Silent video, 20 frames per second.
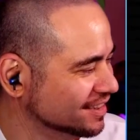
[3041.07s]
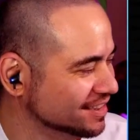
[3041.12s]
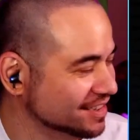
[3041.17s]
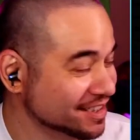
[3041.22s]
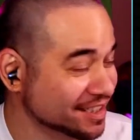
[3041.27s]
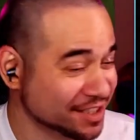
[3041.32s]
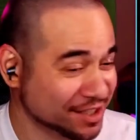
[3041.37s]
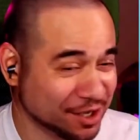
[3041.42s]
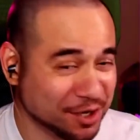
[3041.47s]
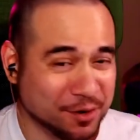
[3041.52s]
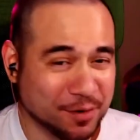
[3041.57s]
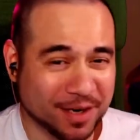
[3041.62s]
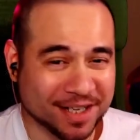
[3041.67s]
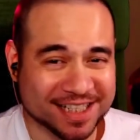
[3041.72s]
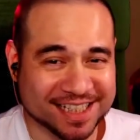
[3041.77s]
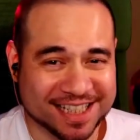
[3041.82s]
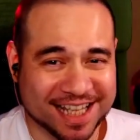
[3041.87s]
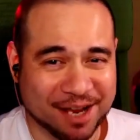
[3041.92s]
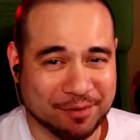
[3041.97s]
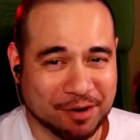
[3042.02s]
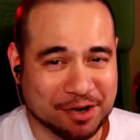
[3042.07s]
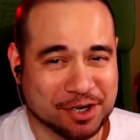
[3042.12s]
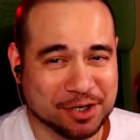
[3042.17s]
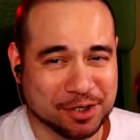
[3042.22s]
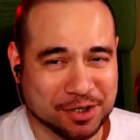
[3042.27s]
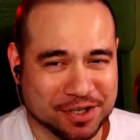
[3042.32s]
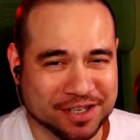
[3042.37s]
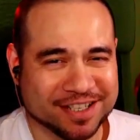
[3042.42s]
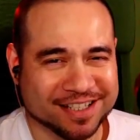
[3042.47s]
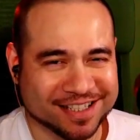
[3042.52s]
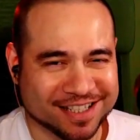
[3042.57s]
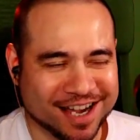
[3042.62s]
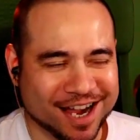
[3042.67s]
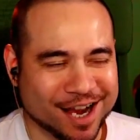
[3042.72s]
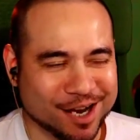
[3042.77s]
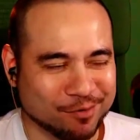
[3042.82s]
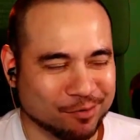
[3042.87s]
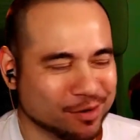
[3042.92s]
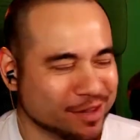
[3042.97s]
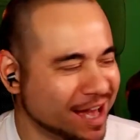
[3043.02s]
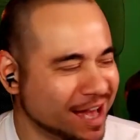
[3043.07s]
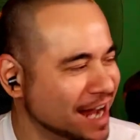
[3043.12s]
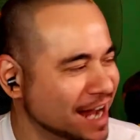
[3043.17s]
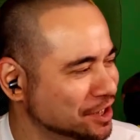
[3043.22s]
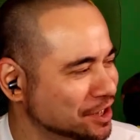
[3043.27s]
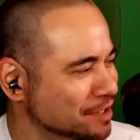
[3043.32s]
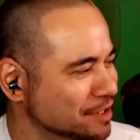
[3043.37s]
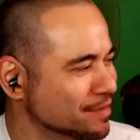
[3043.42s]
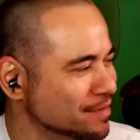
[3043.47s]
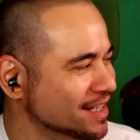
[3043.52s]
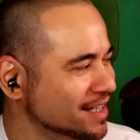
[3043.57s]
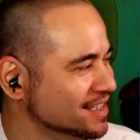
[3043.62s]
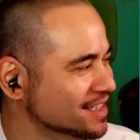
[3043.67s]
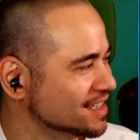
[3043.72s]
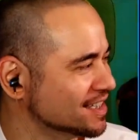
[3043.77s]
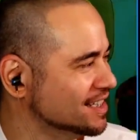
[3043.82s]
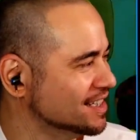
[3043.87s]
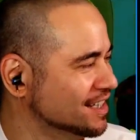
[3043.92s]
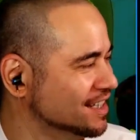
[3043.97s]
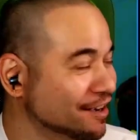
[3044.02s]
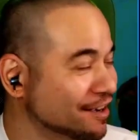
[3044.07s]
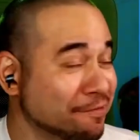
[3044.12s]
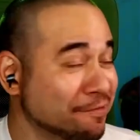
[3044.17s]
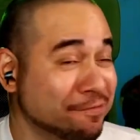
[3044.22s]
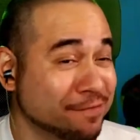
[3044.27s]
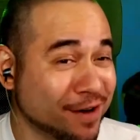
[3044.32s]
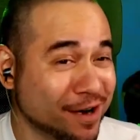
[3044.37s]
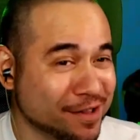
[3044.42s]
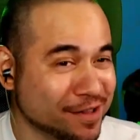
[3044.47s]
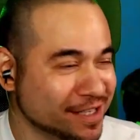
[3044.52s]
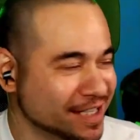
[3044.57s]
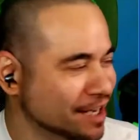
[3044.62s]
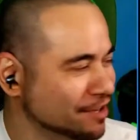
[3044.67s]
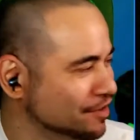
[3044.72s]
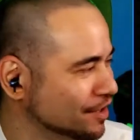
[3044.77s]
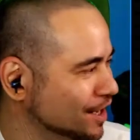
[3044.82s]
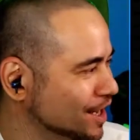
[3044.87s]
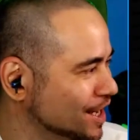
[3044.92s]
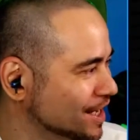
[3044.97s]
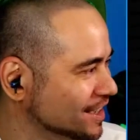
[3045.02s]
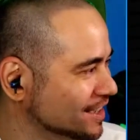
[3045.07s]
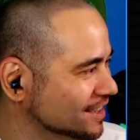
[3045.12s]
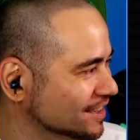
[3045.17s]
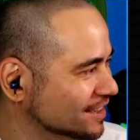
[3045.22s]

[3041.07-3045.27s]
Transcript: Just so you understand when you do the design what that actually means further down the line.